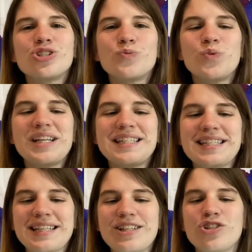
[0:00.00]
We
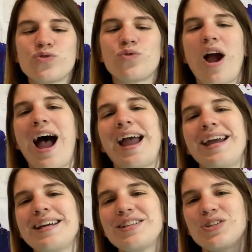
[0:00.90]
did
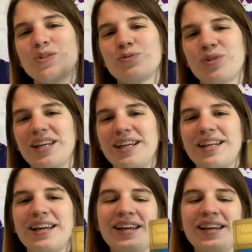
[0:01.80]
try to read